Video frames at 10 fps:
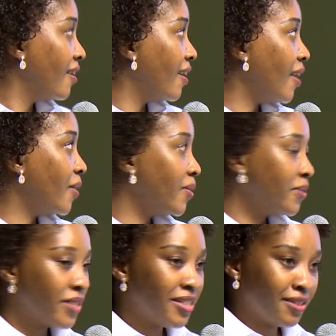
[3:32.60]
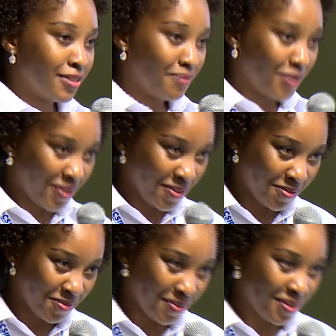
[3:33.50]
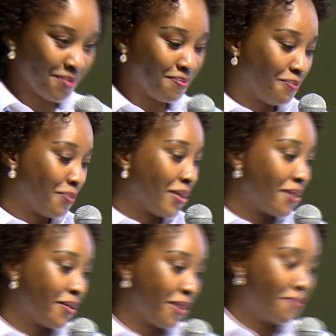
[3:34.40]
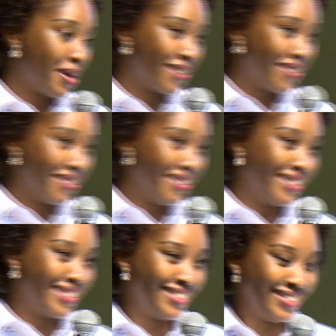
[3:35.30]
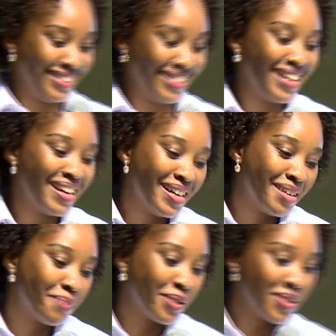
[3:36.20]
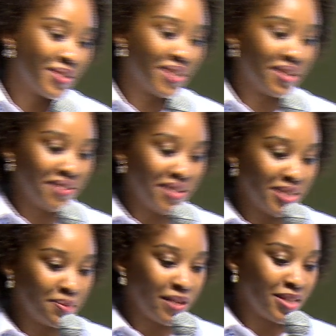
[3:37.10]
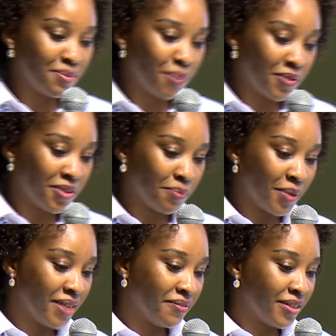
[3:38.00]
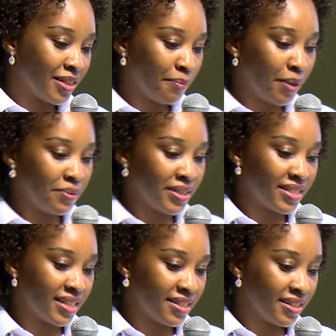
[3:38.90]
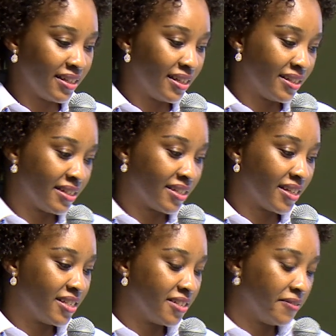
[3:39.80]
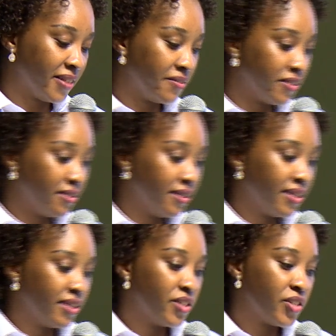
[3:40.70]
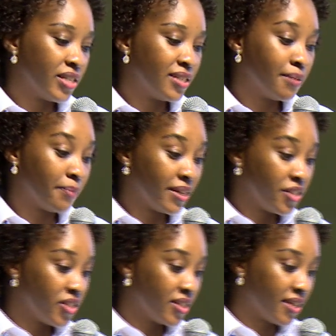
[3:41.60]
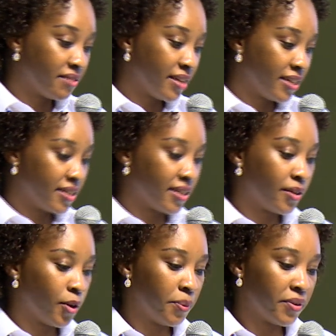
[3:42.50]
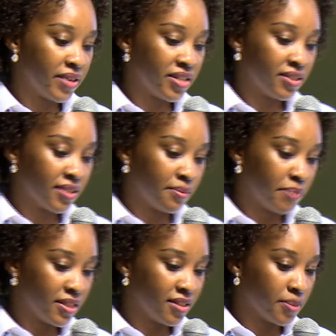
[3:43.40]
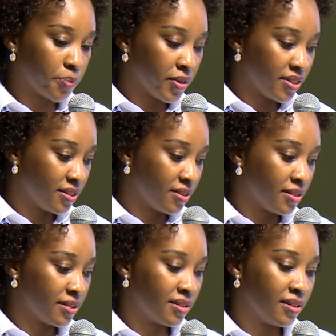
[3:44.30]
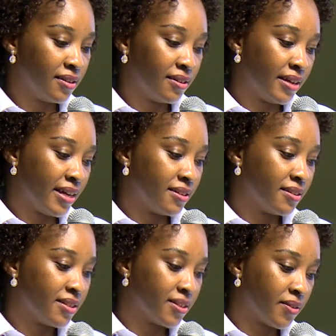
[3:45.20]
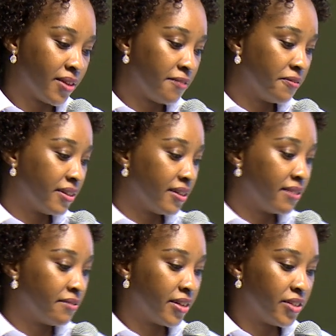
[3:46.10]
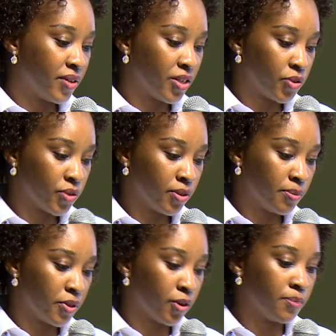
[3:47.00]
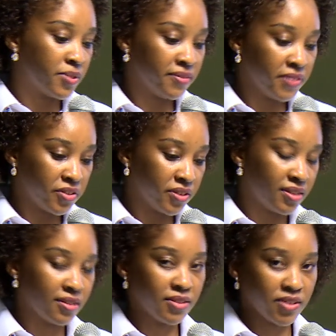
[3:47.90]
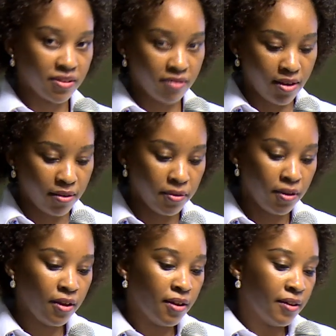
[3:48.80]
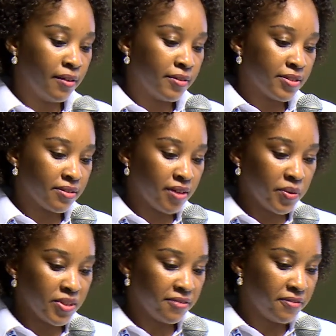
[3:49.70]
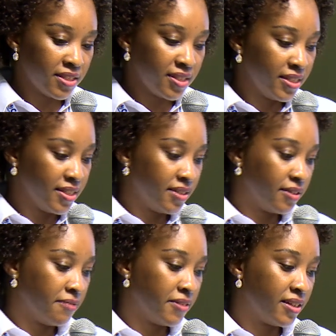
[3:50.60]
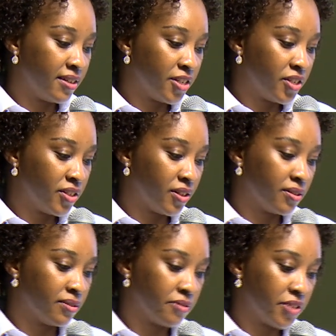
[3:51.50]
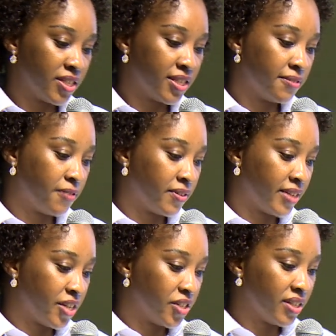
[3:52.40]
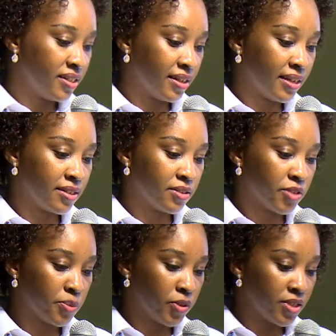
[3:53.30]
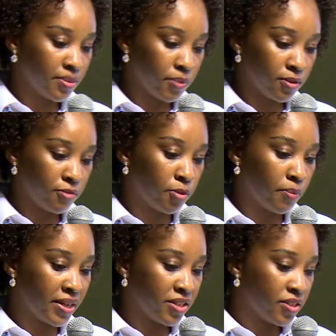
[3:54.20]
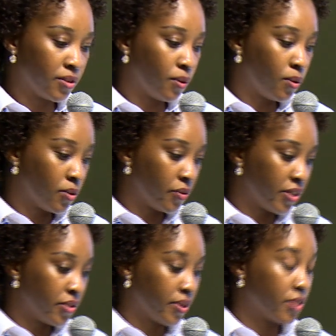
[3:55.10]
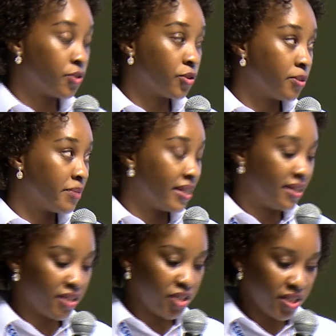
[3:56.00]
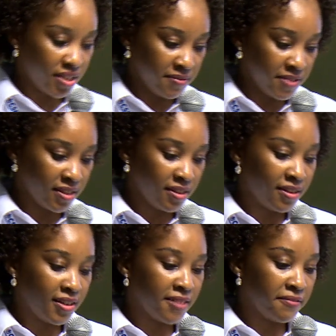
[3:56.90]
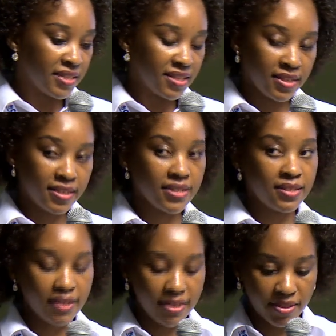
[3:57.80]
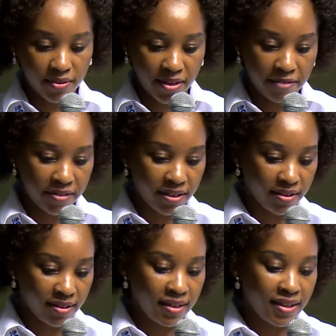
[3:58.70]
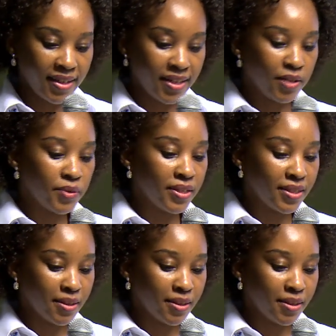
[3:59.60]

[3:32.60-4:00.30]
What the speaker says: I'll read a little bit of her bio. Pontsho's career spans both the private and public sector at executive level. She is the Managing Director, Operations and Business Processes at the South African Radio Astronomical Observatory, SARAO. SARAO is a facility of the National Research Foundation and is responsible for managing all radio astronomy initiatives and facilities in South Africa, including the